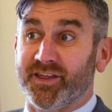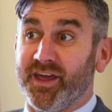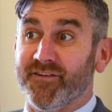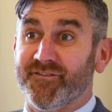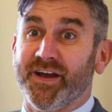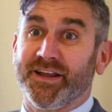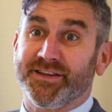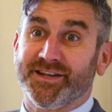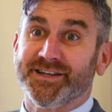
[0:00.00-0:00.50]
the
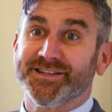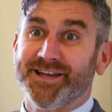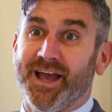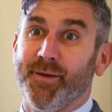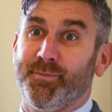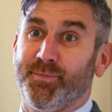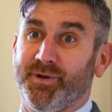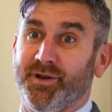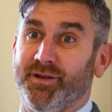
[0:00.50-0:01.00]
event is
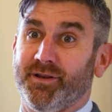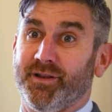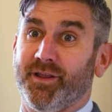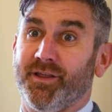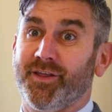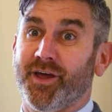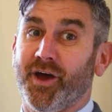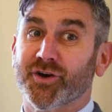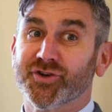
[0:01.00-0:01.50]
happening.
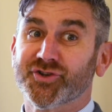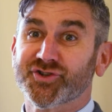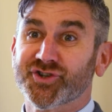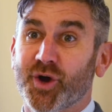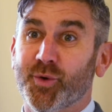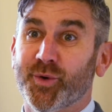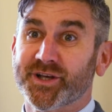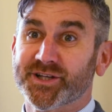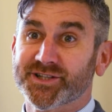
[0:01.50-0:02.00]
They are
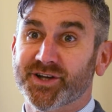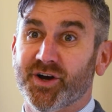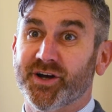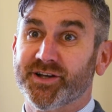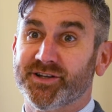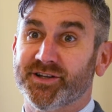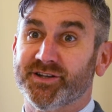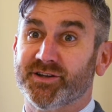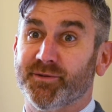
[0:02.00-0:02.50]
so
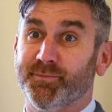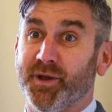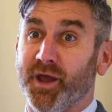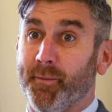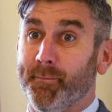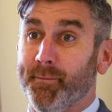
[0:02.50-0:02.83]
excited to be a